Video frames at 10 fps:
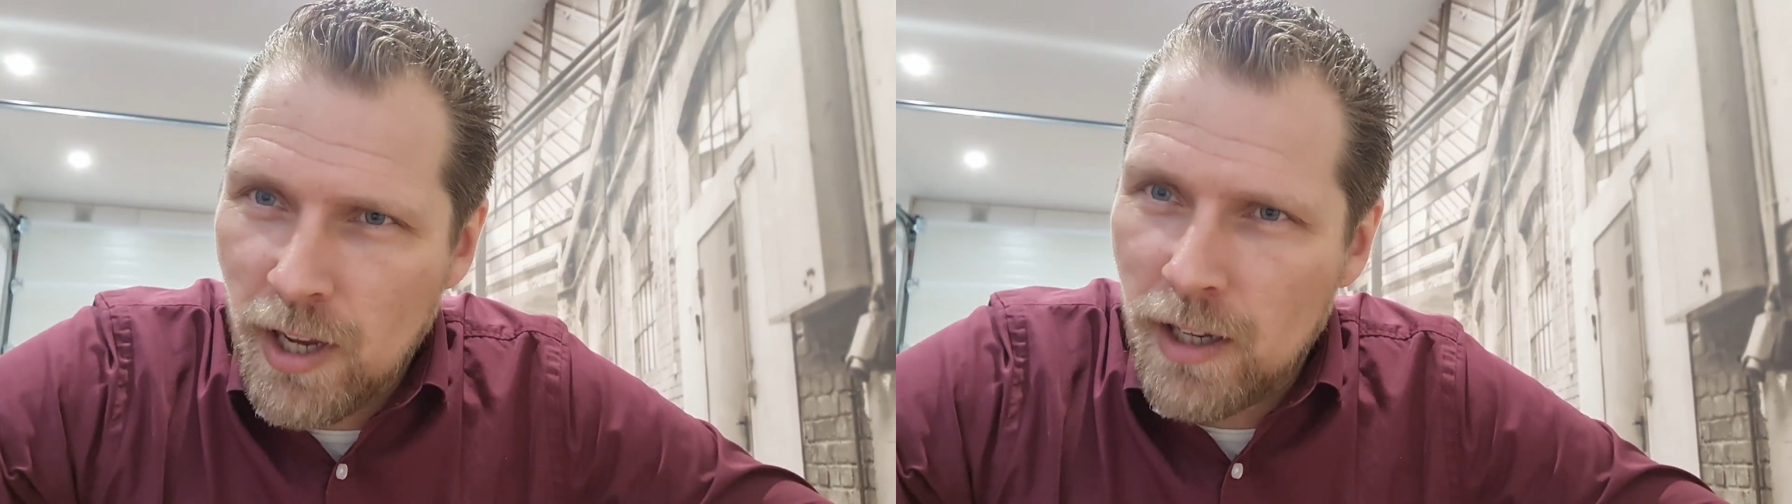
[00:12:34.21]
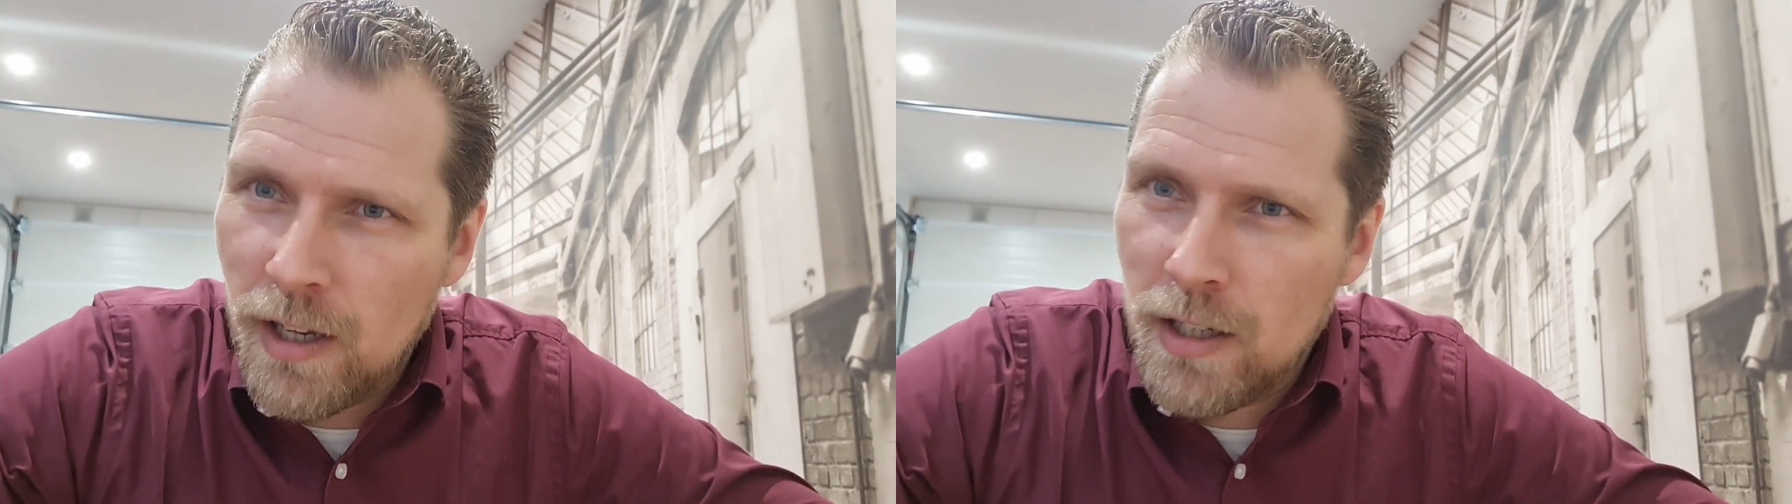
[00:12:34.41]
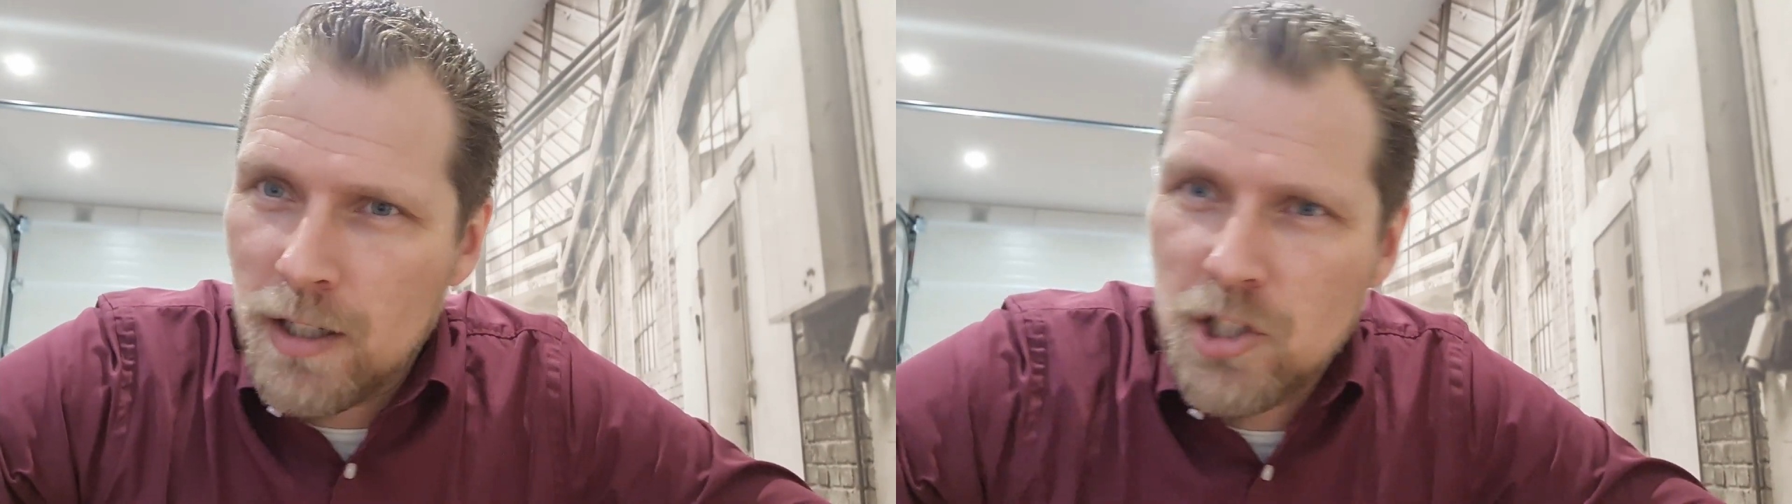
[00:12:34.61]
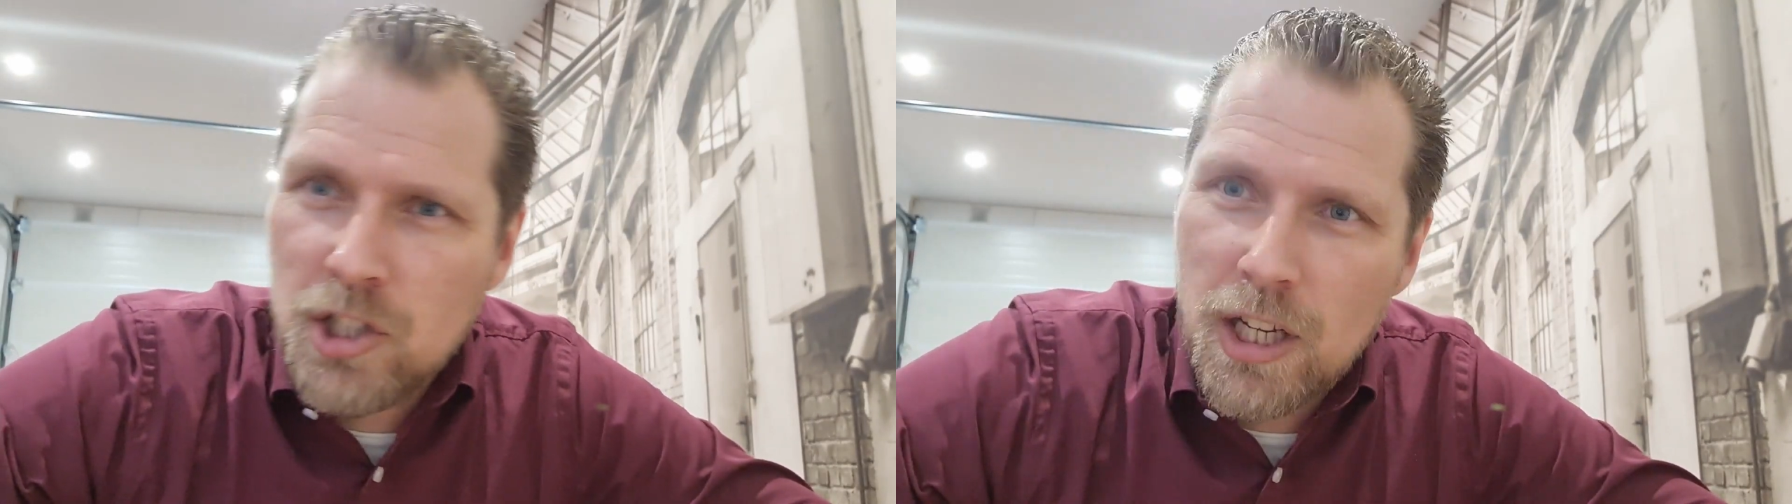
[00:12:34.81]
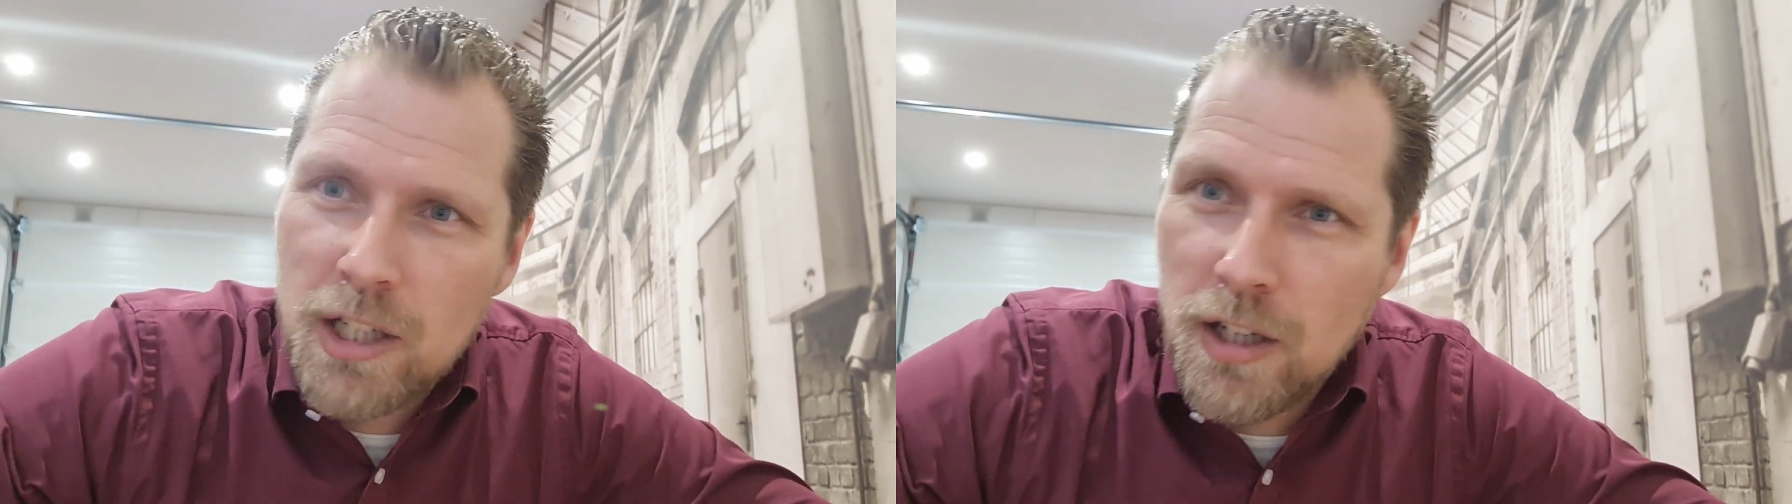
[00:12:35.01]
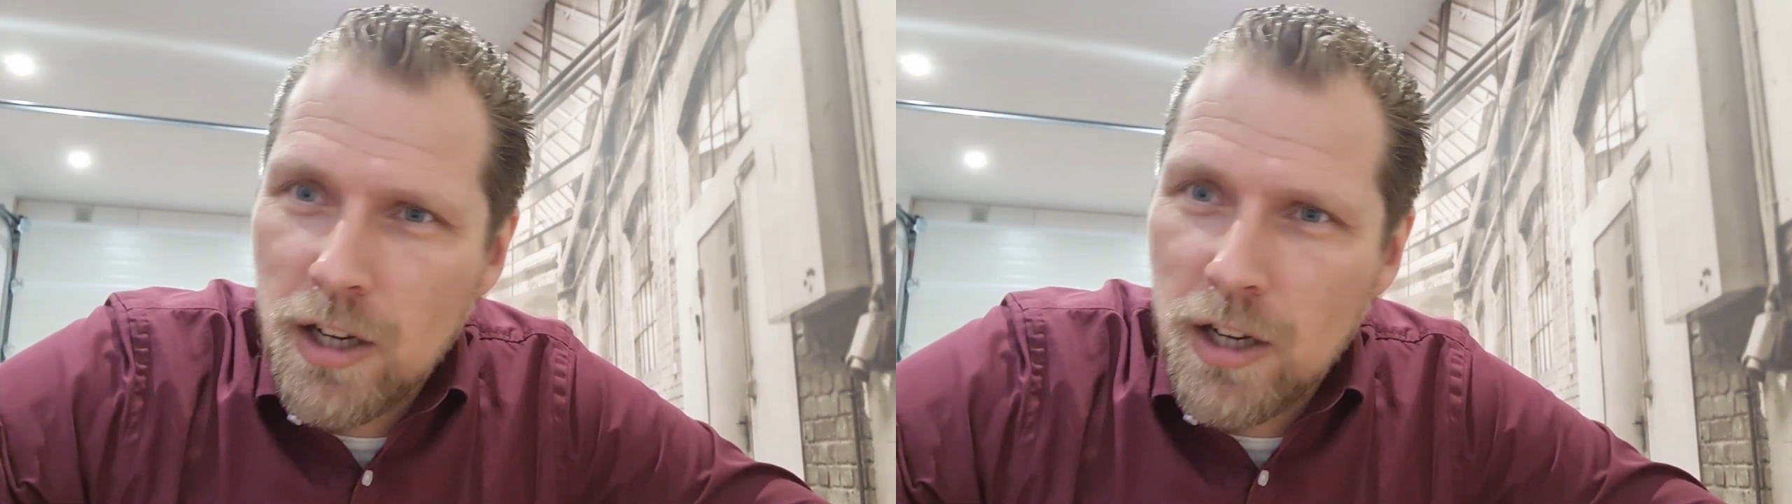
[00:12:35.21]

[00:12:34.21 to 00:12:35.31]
I got a second